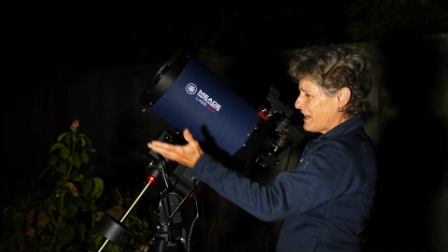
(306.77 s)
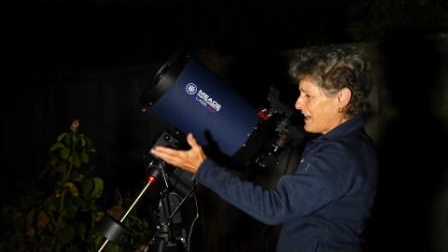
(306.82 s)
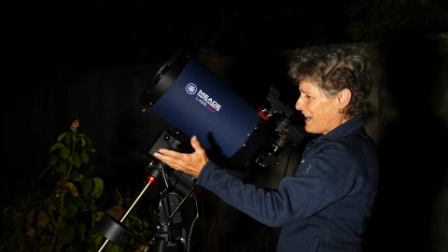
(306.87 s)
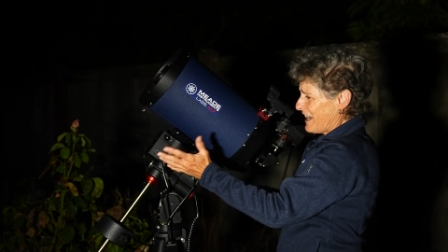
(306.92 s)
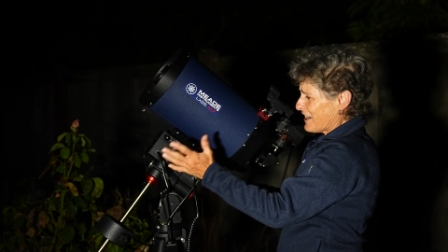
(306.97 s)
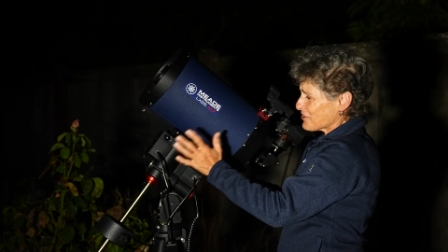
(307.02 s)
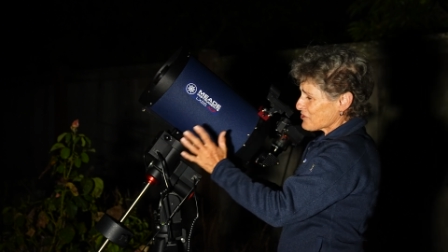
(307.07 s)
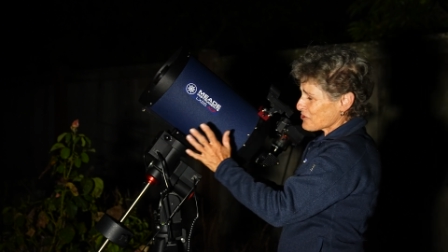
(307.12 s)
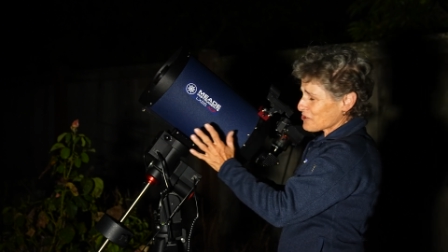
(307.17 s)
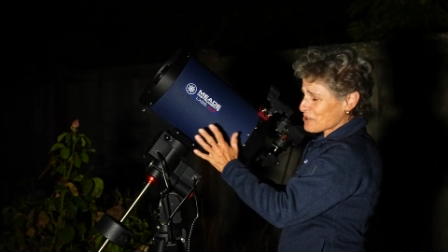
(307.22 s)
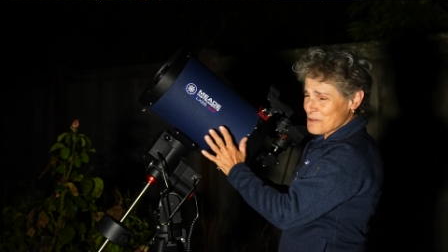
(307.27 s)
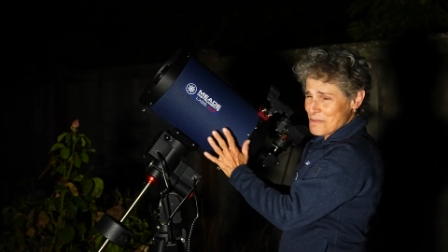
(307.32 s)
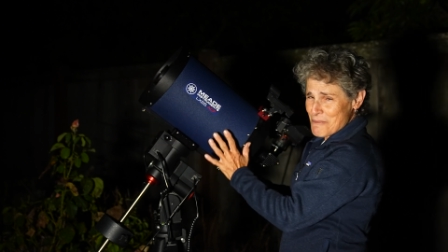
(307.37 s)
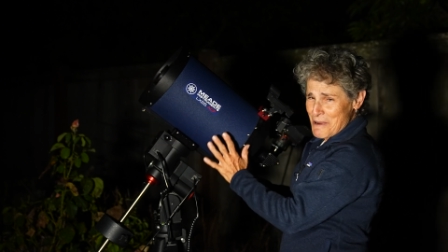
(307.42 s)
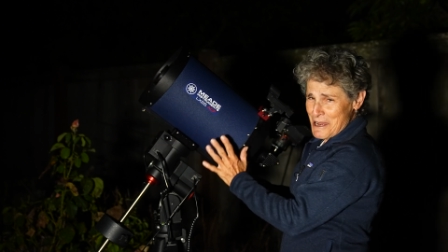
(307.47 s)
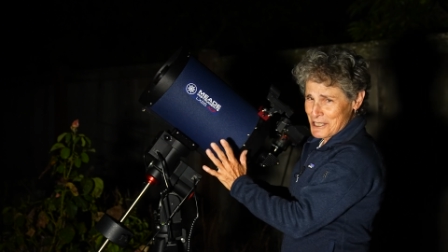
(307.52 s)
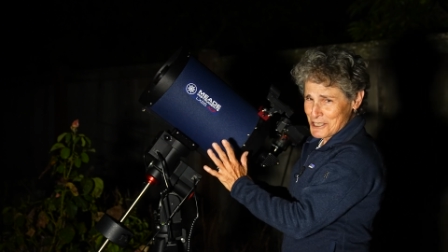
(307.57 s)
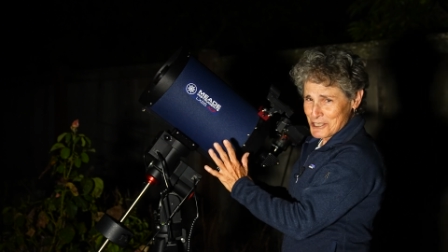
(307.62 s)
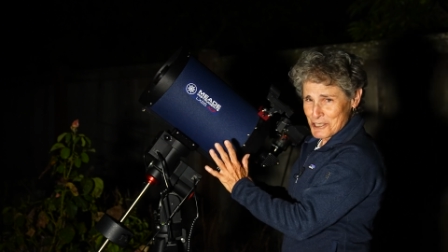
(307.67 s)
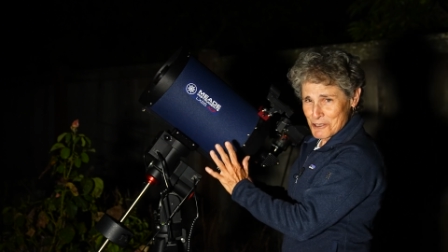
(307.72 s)
Actually,
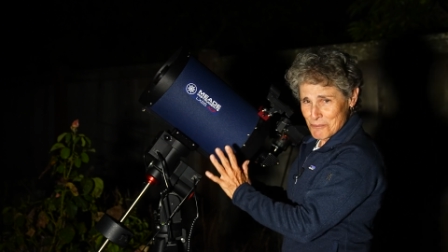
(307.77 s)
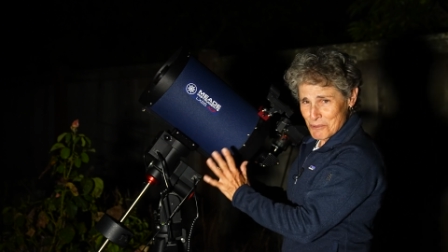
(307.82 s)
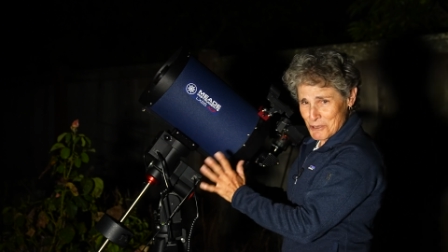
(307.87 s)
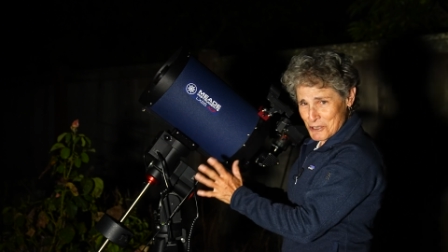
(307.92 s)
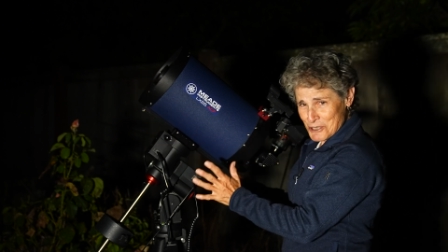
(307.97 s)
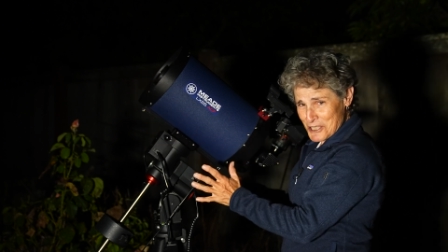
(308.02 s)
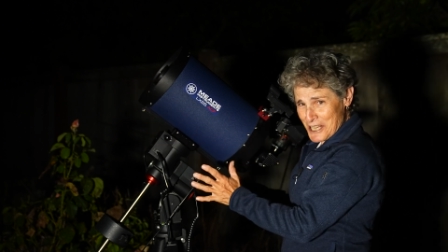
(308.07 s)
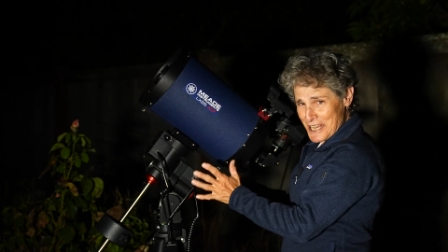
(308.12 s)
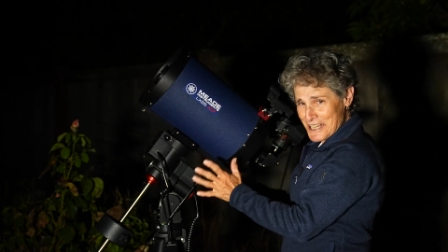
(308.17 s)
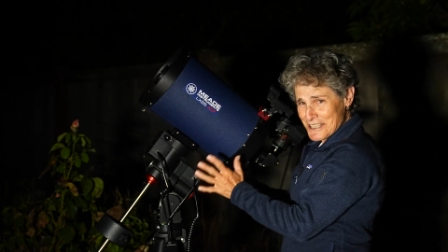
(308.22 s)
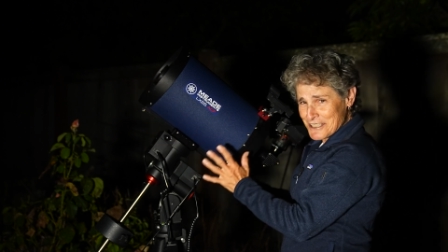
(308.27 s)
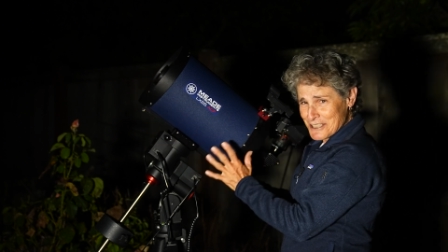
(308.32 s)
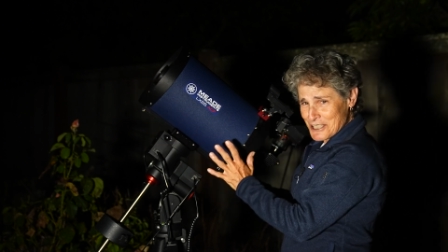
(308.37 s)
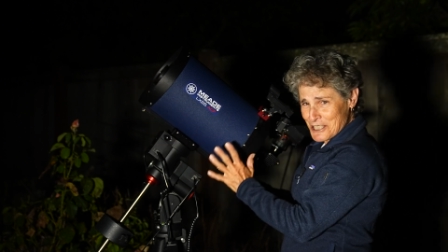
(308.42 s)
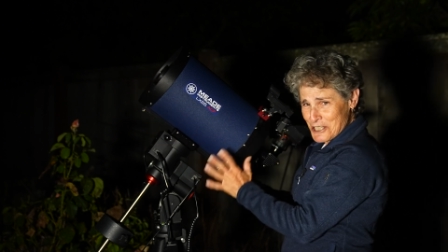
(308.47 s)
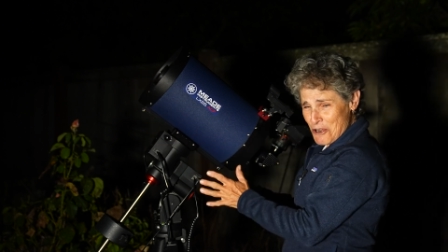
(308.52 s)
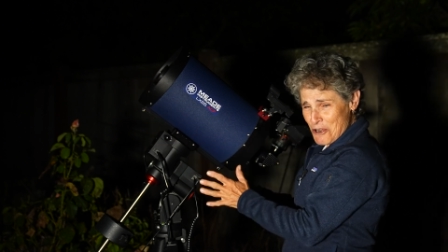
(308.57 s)
mine is precisely